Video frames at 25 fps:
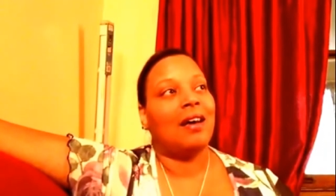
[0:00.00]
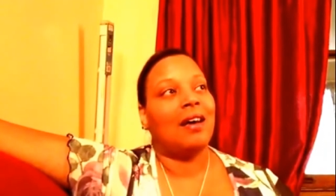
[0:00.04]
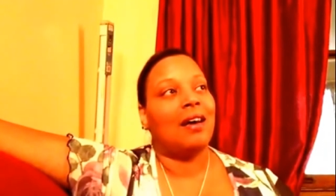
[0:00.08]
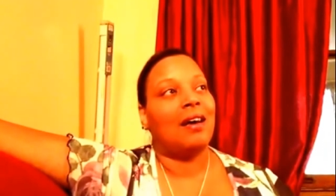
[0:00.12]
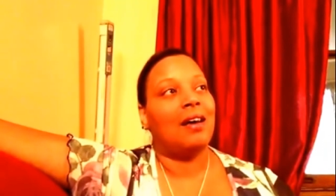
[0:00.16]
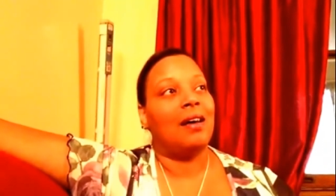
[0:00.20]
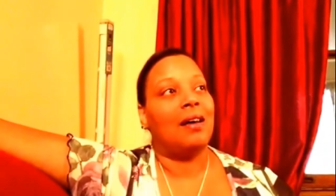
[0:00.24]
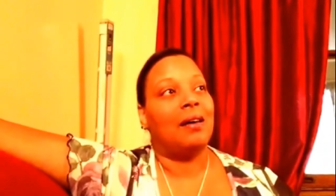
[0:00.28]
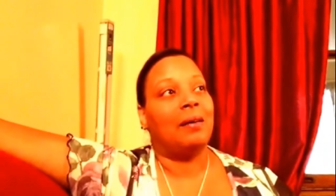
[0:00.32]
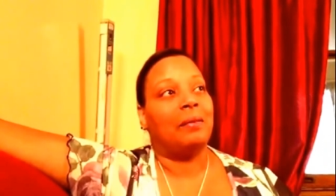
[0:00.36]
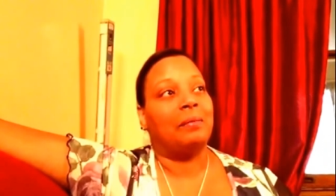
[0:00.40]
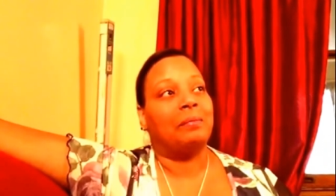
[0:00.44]

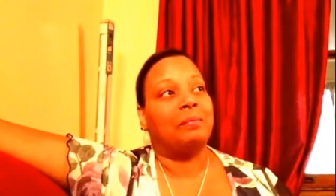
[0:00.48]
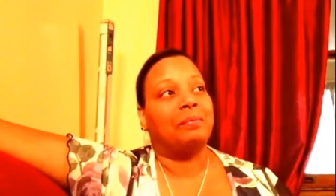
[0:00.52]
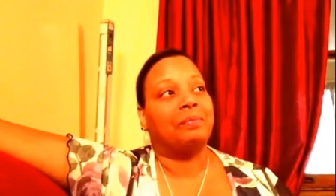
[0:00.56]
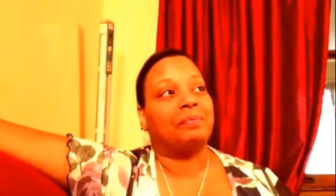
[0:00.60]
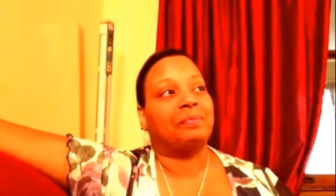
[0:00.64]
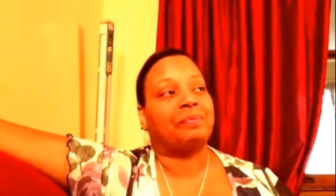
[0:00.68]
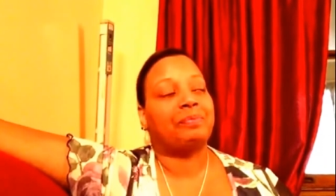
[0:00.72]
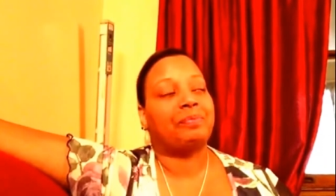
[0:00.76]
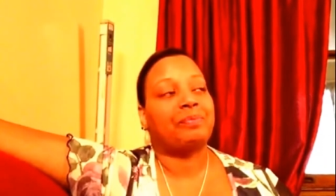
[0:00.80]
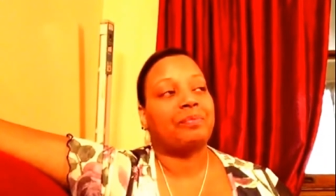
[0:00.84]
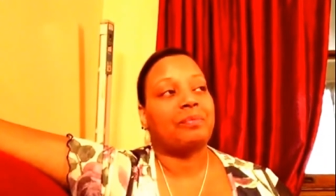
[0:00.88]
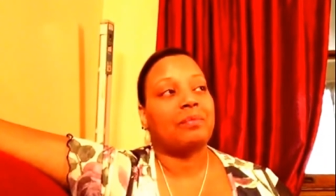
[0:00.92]
um,
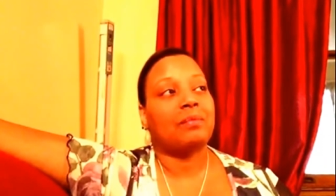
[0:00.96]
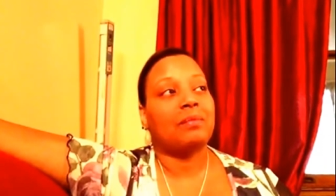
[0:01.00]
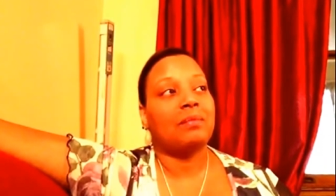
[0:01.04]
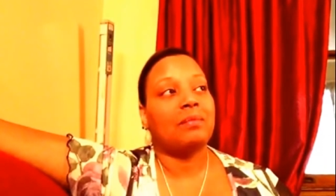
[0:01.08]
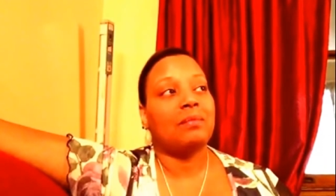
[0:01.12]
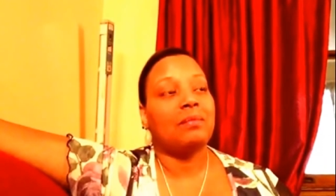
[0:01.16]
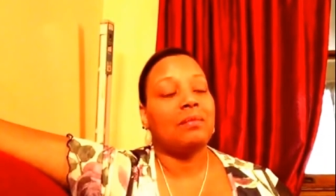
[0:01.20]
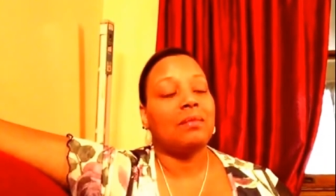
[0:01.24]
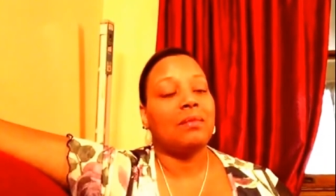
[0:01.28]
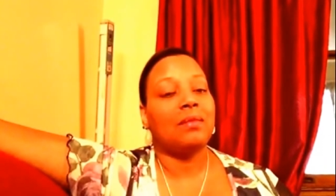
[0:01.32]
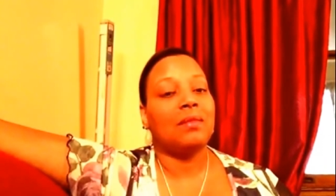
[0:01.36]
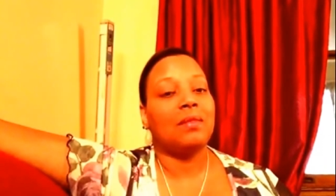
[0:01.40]

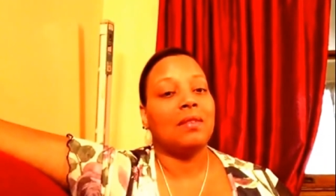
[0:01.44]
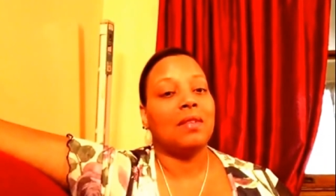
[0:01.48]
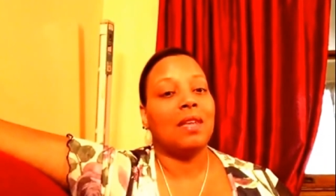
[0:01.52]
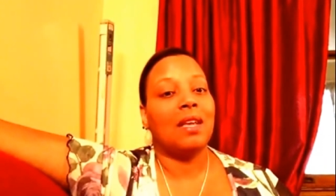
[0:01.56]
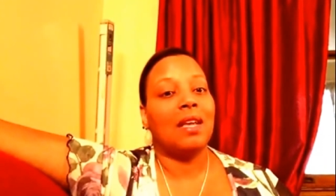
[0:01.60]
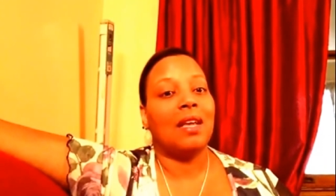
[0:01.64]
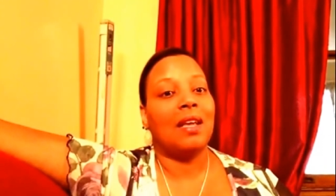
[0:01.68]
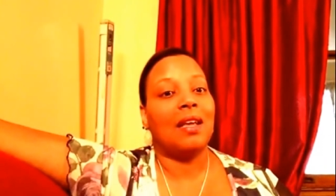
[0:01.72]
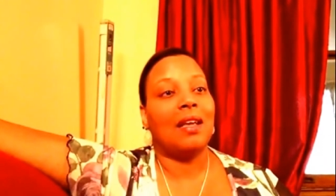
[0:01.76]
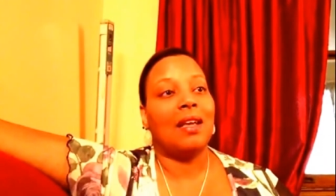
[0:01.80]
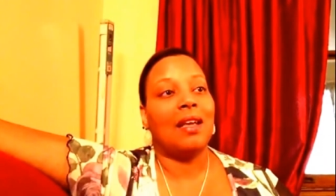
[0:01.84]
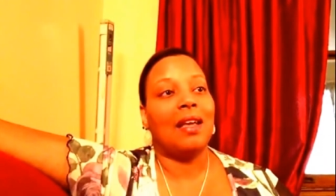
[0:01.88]

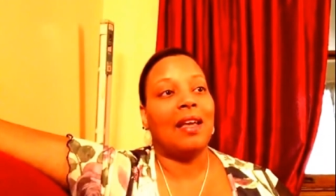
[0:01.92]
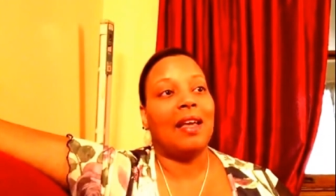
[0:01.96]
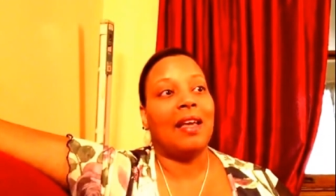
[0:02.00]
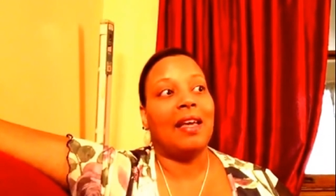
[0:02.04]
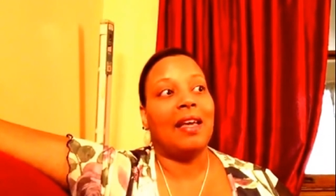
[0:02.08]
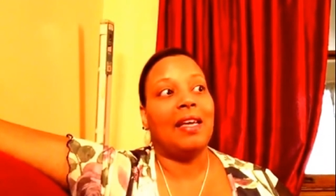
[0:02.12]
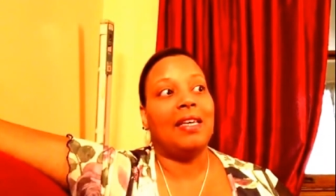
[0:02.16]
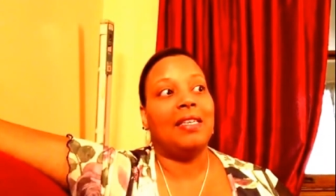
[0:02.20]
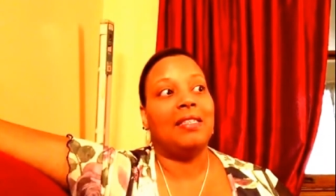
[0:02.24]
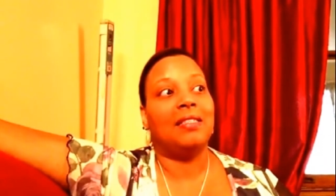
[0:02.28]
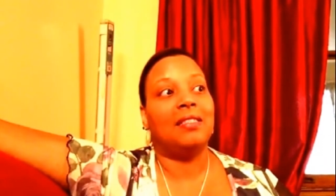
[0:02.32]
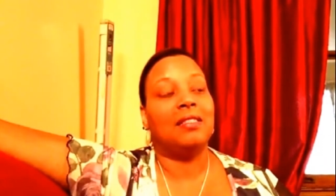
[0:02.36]

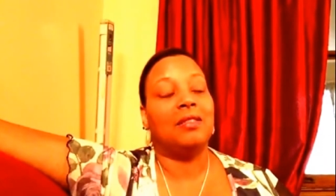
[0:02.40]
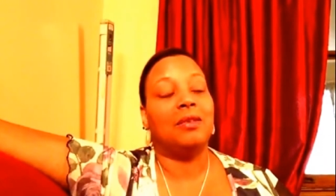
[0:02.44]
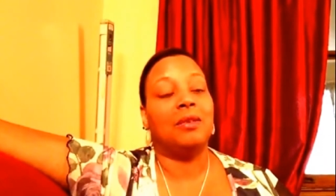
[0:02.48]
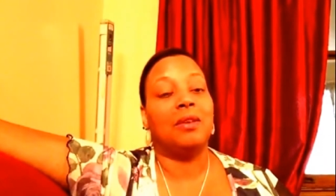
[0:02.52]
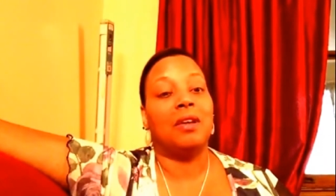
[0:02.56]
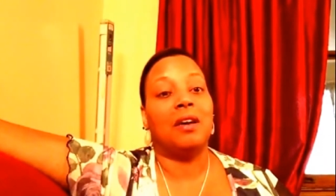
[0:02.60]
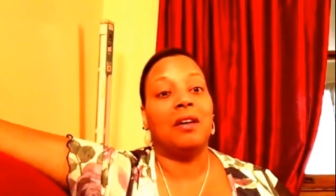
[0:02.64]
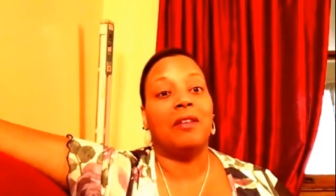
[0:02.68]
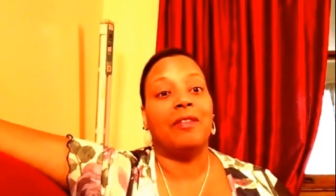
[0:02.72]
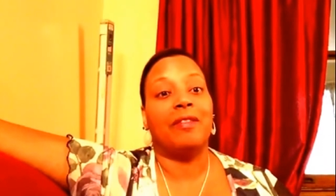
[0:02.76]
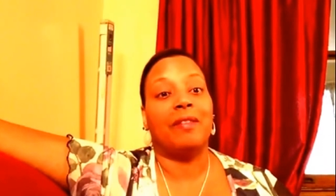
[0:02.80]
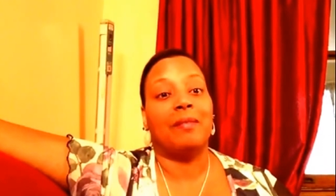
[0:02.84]
as you
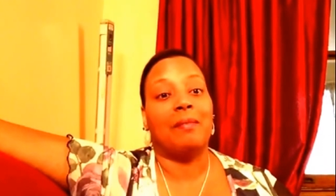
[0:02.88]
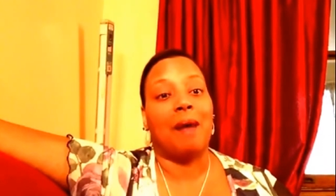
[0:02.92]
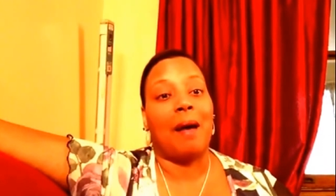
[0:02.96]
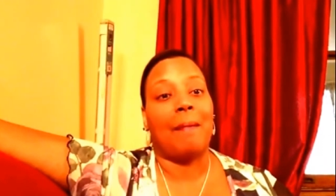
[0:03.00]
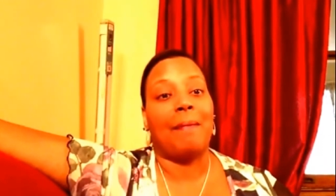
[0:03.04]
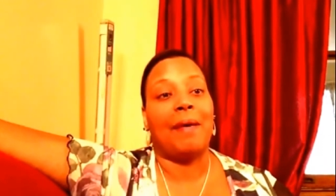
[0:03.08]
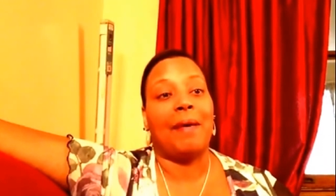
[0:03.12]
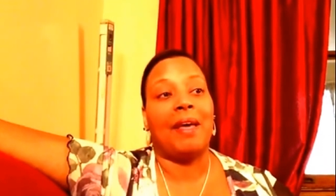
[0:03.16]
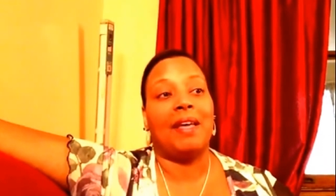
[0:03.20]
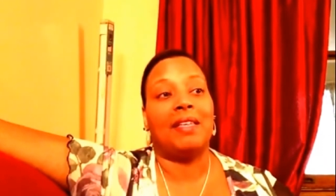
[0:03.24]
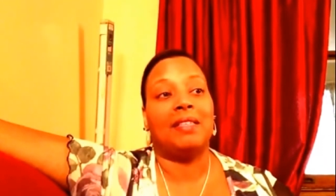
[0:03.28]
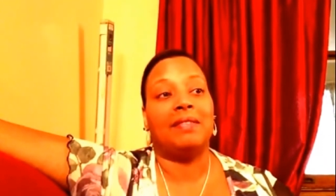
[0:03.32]
know from my
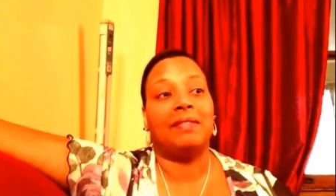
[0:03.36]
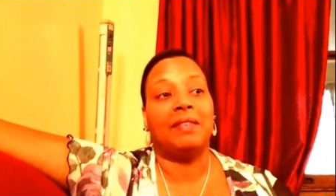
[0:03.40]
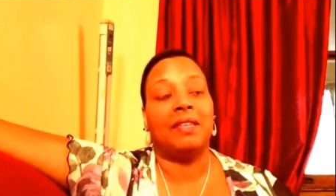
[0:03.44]
past